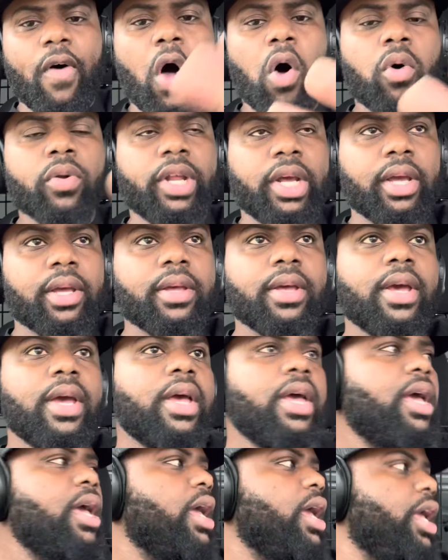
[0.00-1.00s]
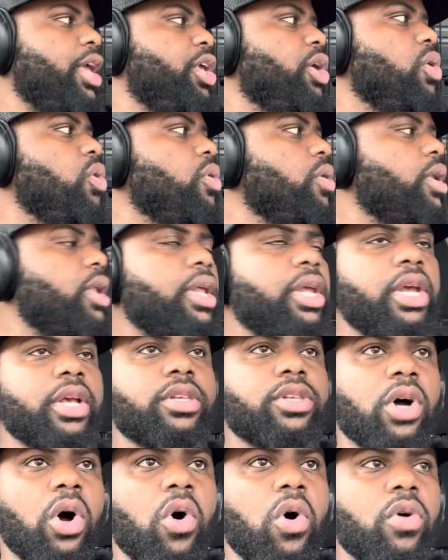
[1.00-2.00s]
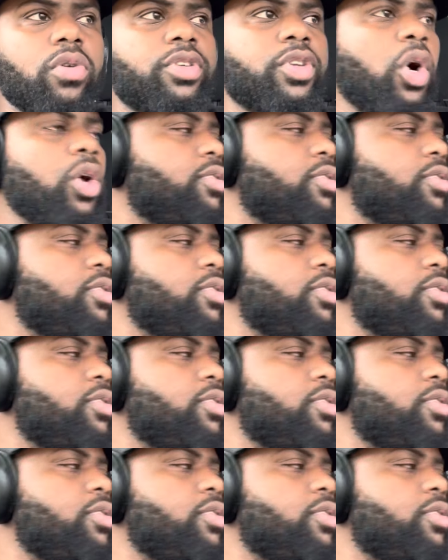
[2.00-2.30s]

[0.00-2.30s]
holding you you so so